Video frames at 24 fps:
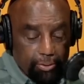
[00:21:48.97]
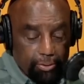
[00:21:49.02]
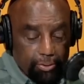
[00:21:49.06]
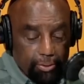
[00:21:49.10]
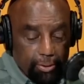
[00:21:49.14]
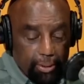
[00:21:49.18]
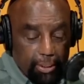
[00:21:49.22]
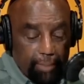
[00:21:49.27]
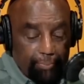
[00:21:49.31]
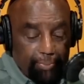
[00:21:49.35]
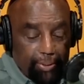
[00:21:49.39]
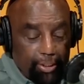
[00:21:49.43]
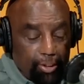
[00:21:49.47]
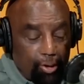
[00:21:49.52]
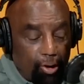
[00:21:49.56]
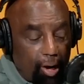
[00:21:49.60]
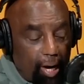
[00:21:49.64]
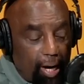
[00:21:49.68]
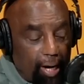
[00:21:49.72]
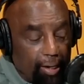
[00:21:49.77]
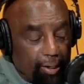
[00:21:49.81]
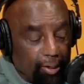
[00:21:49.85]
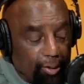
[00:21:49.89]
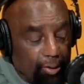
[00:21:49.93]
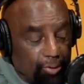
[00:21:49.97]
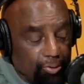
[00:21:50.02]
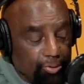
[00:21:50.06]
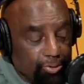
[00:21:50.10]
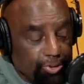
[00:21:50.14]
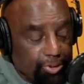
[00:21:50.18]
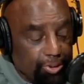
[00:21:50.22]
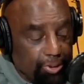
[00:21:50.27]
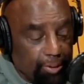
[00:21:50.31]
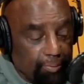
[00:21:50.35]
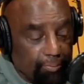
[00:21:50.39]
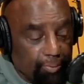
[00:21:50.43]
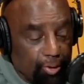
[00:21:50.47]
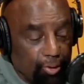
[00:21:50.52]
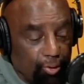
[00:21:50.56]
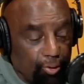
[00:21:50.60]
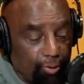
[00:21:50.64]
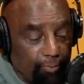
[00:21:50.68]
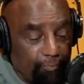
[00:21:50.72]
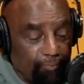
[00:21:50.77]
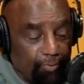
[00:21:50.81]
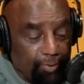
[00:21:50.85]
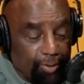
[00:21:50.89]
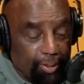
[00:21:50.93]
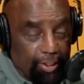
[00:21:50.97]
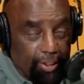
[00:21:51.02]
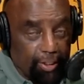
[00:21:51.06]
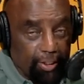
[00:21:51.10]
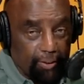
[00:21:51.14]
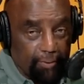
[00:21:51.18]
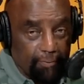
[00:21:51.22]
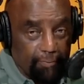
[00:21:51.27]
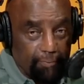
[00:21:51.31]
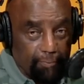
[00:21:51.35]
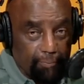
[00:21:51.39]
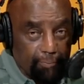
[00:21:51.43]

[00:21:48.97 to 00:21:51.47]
Let me know how it goes, Sam. Go and forgive.